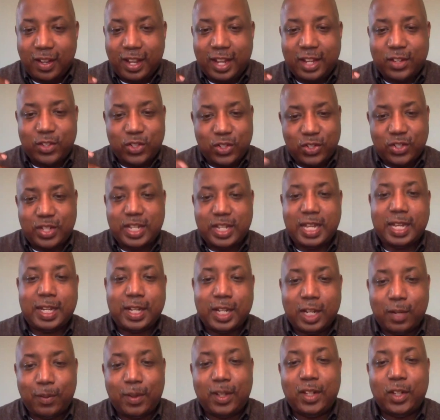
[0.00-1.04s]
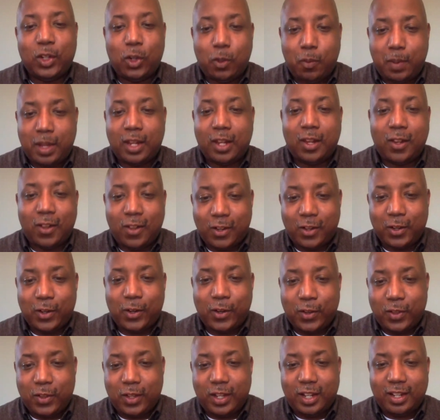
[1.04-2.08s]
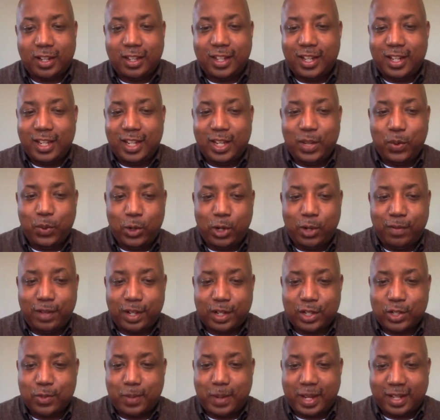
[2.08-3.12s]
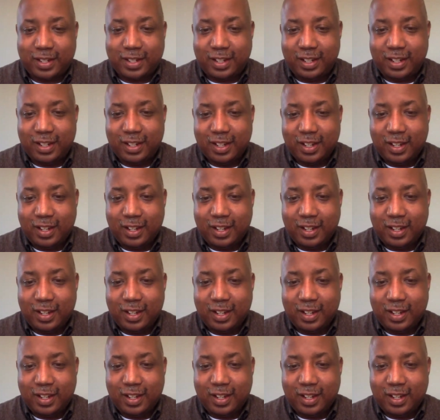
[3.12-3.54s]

has just taken him a little bit longer than than he would have expected.